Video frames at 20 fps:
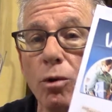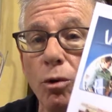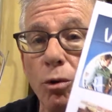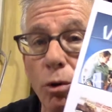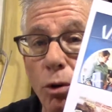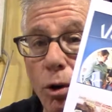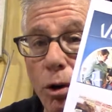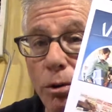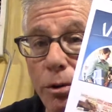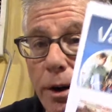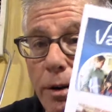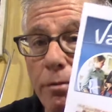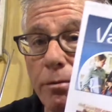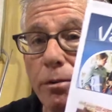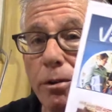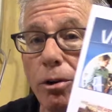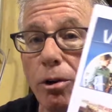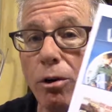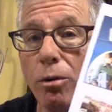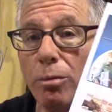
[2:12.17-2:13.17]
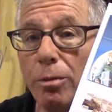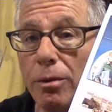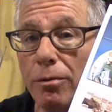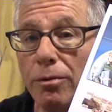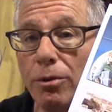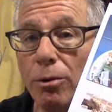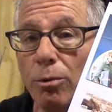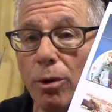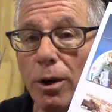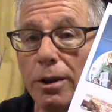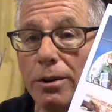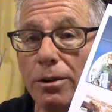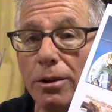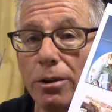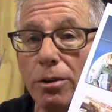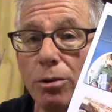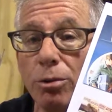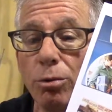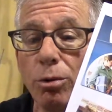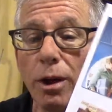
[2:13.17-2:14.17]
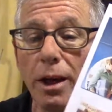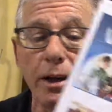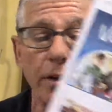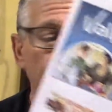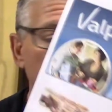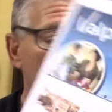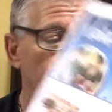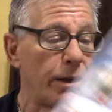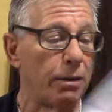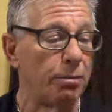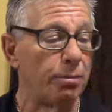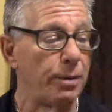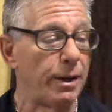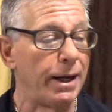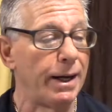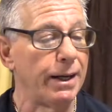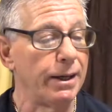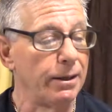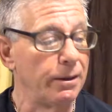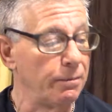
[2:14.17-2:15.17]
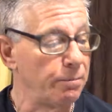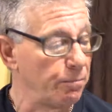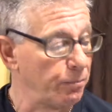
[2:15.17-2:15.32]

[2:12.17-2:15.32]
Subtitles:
or envelope if you wanted to do like Valpak.